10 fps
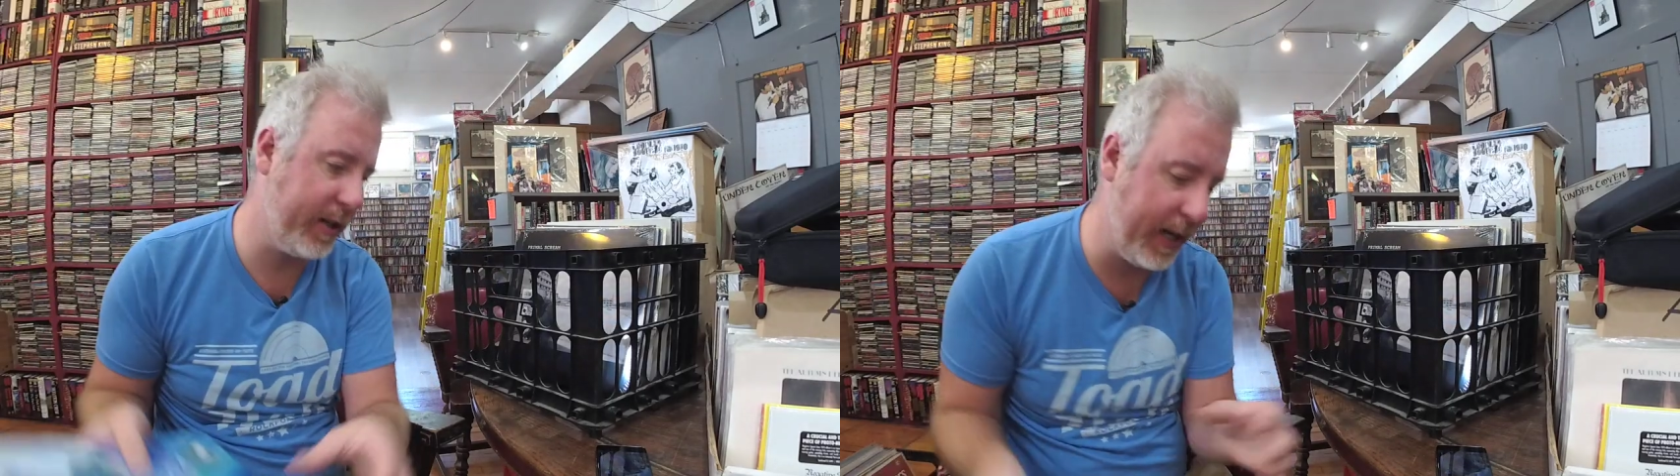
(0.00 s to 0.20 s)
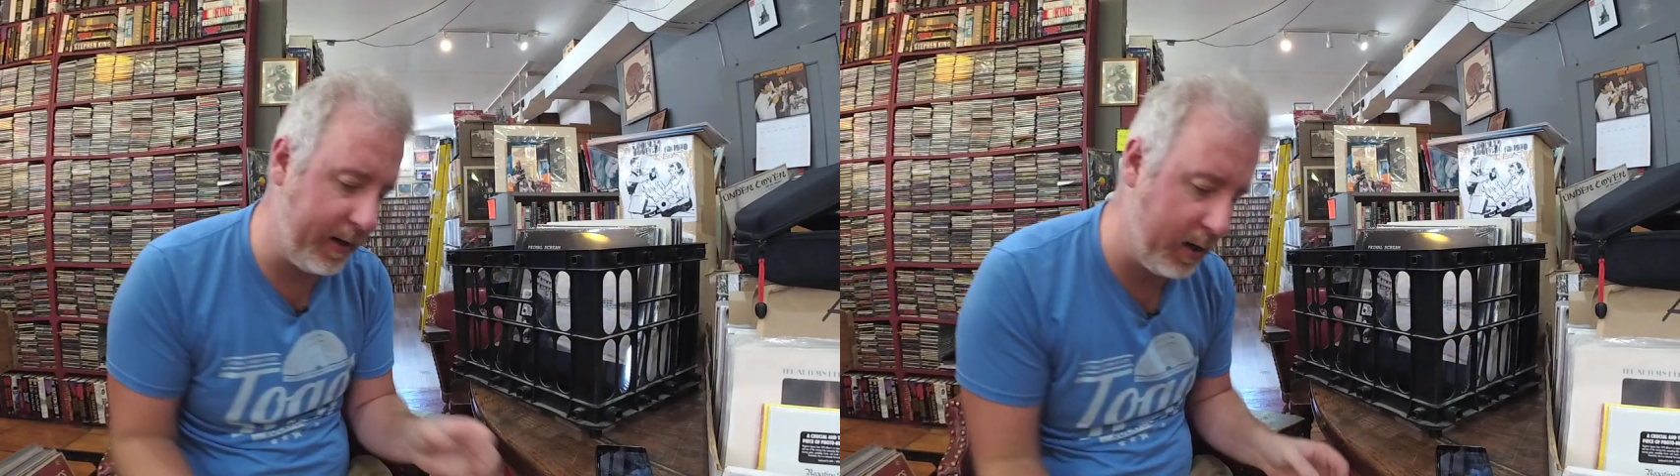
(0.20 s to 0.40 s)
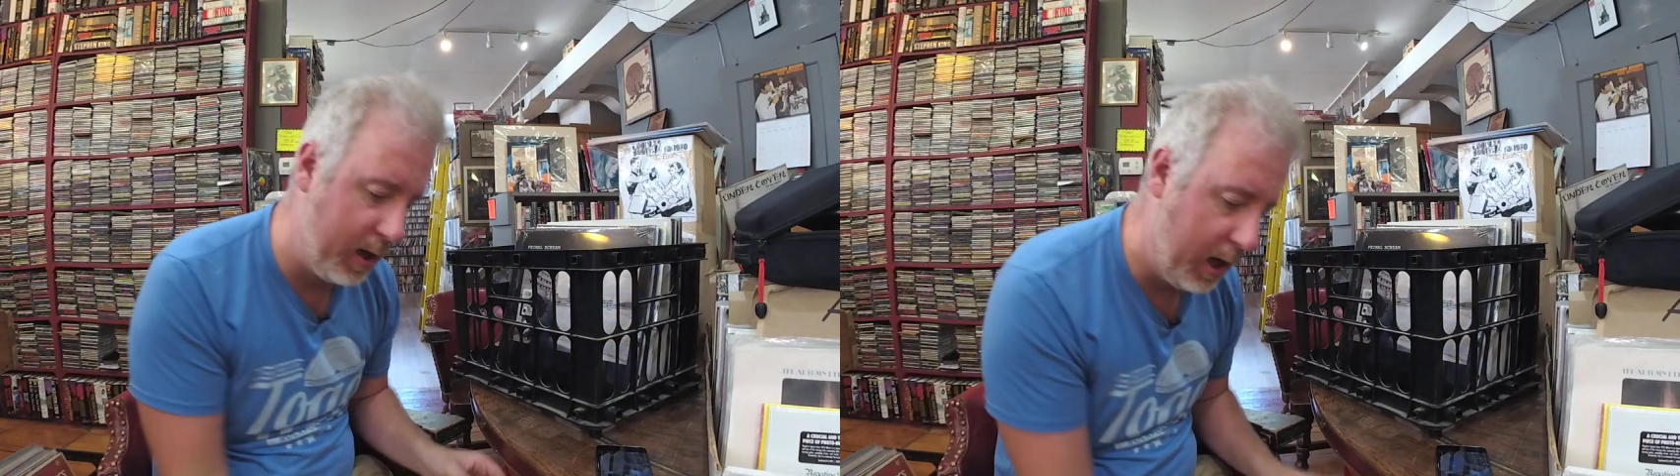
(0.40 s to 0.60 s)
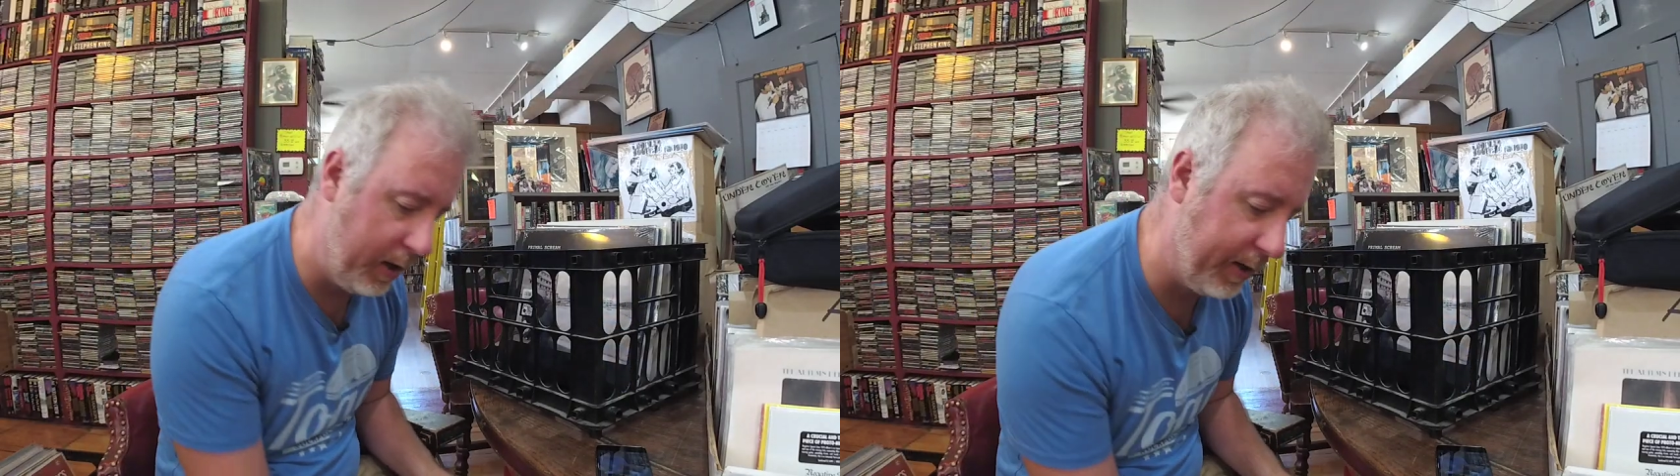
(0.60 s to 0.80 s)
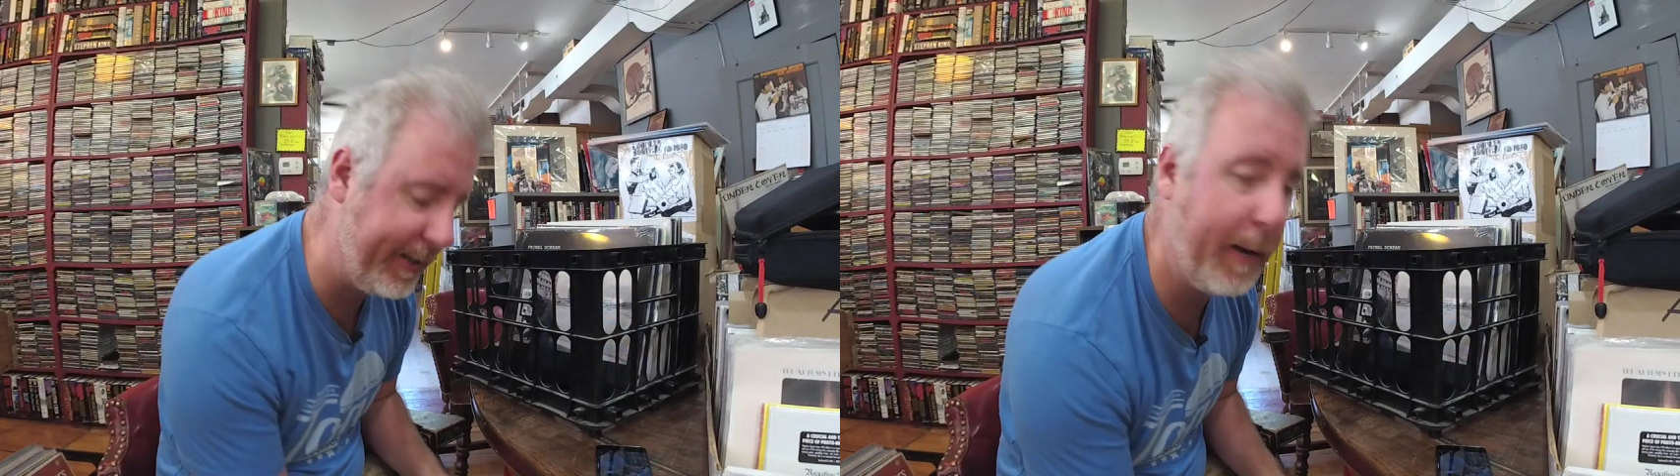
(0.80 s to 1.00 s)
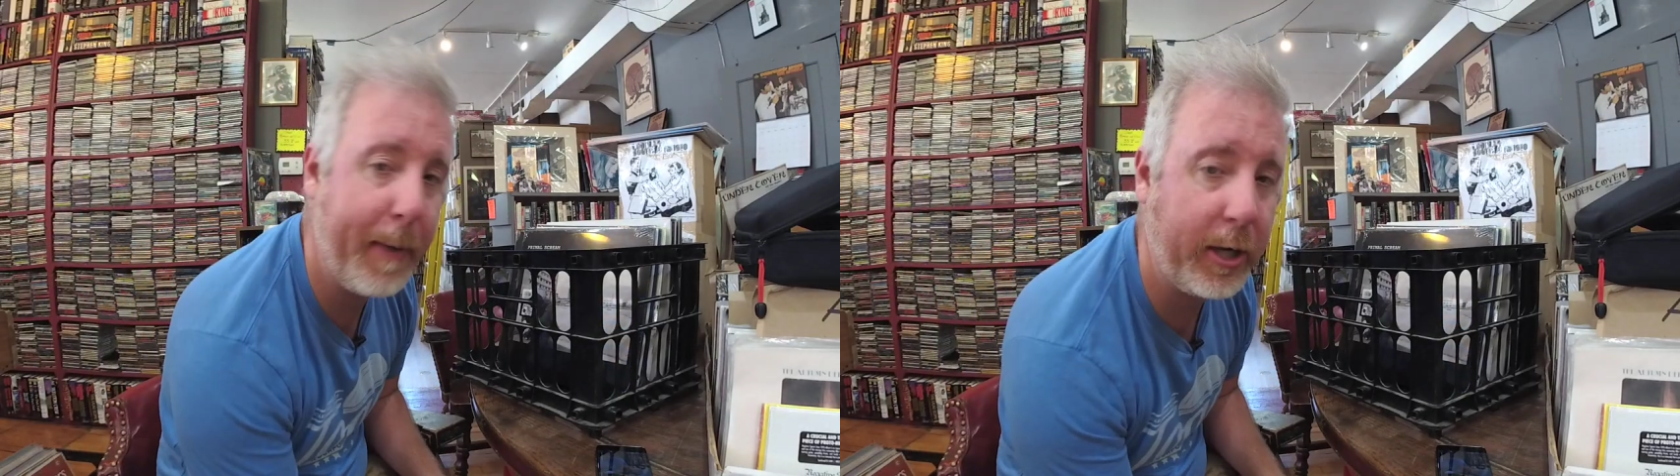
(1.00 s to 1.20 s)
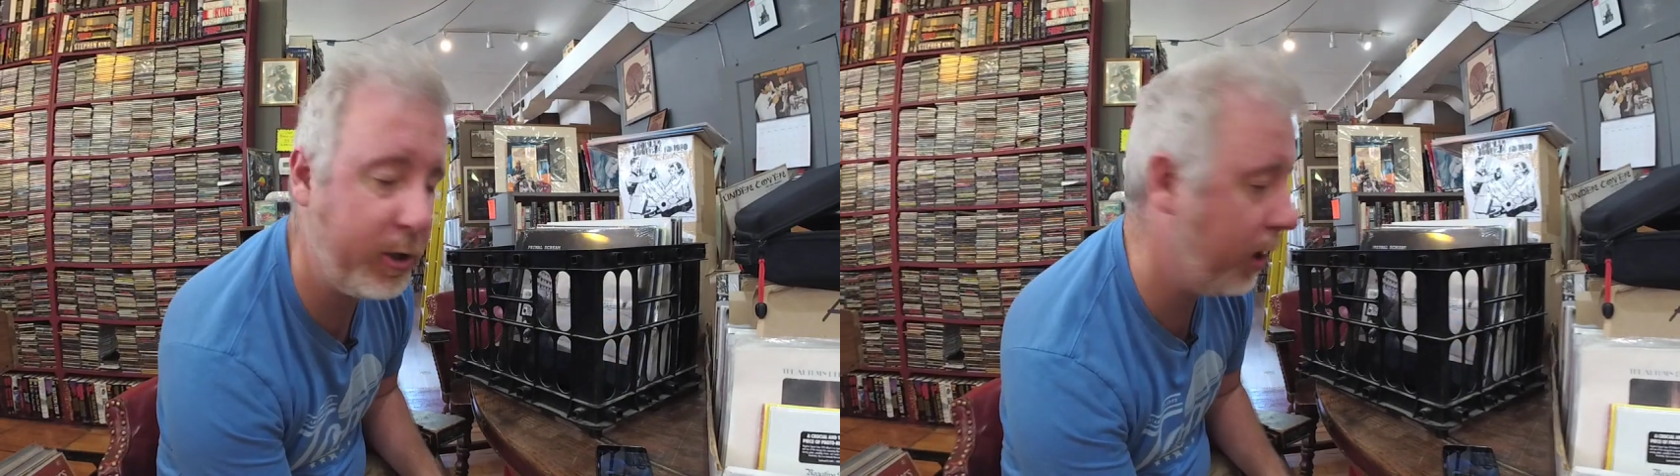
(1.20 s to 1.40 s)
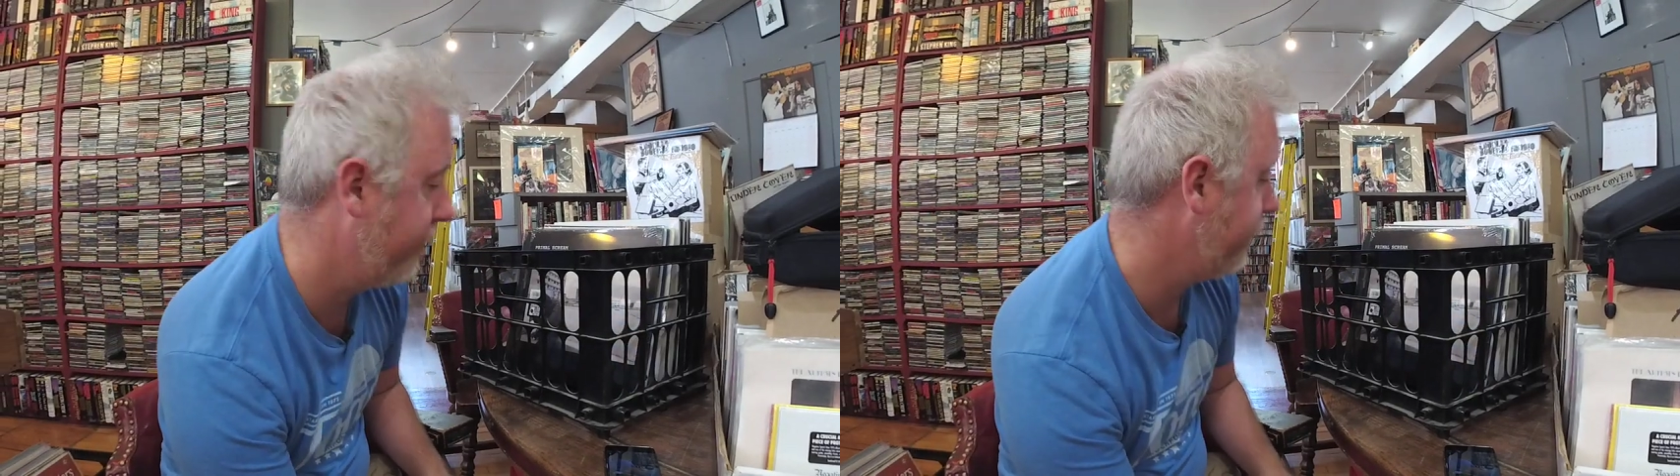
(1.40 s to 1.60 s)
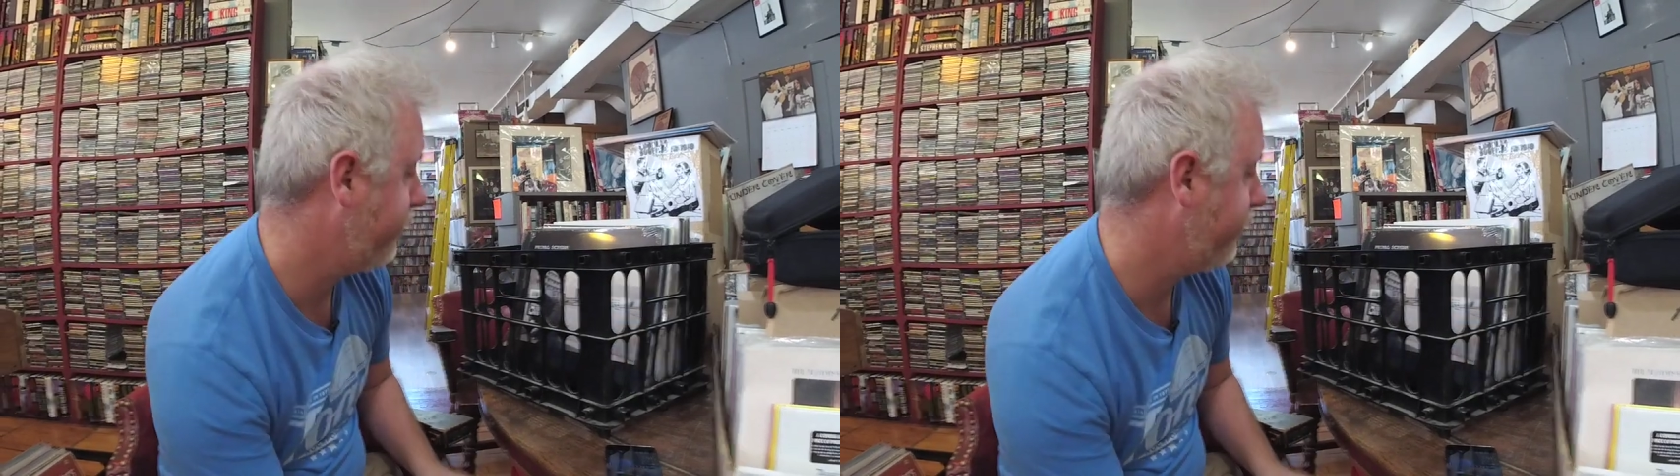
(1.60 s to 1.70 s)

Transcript: you're getting a little something extra.